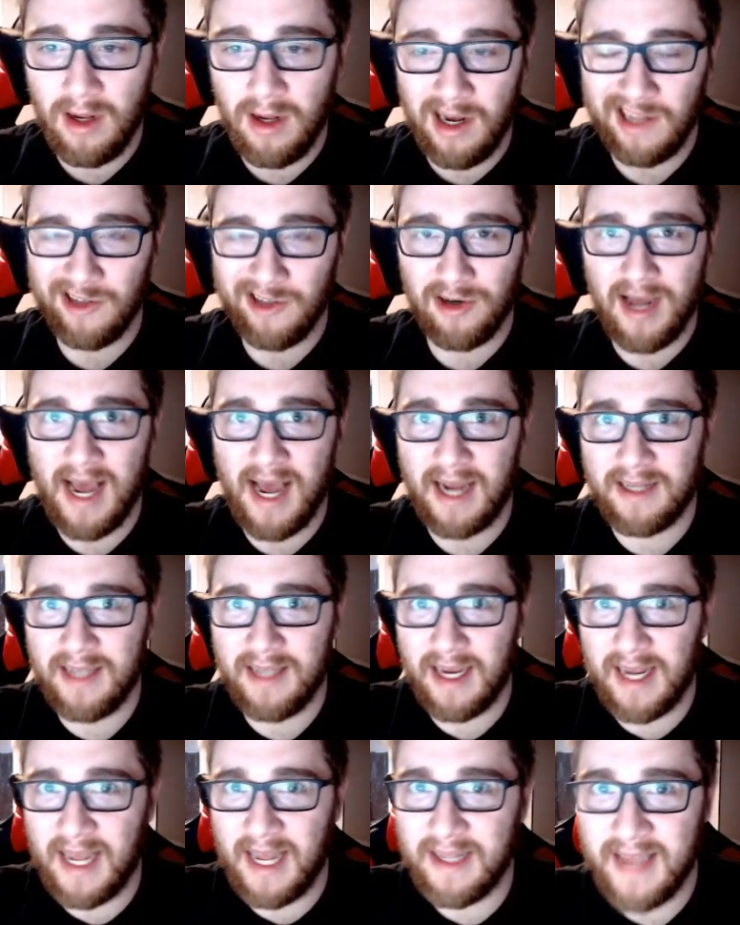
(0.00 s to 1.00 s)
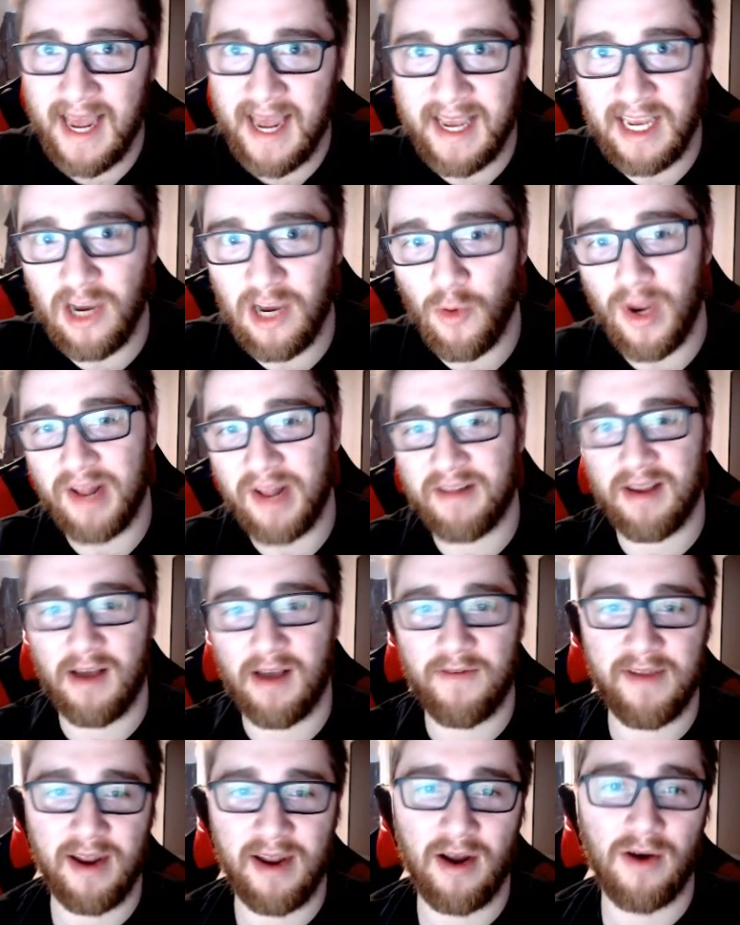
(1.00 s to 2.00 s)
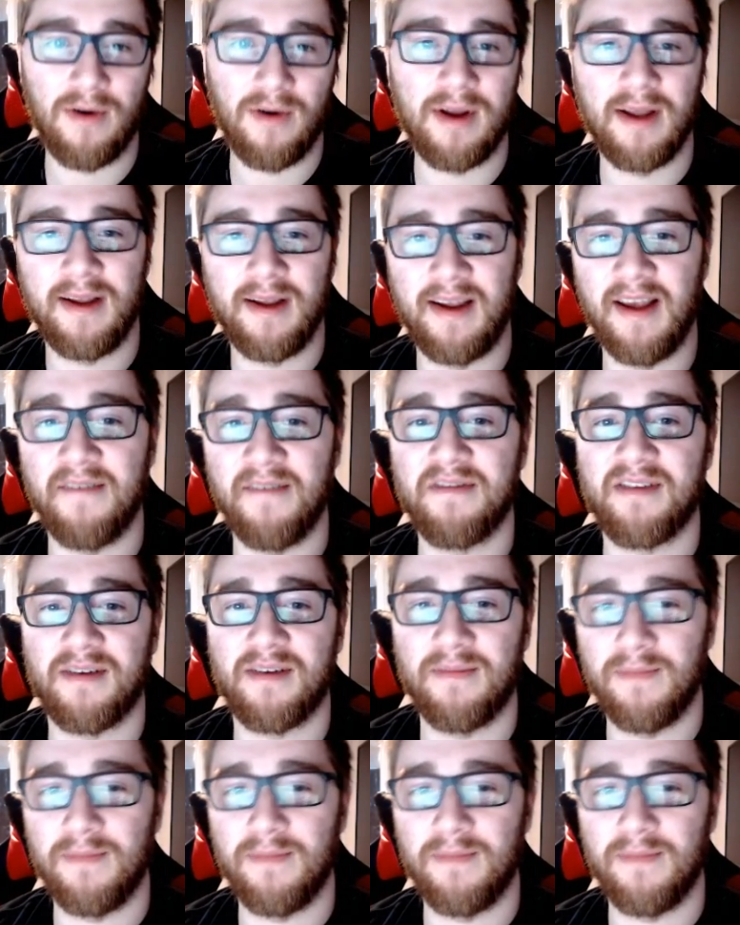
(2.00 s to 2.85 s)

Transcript: hectic, and taking away stuff, gives,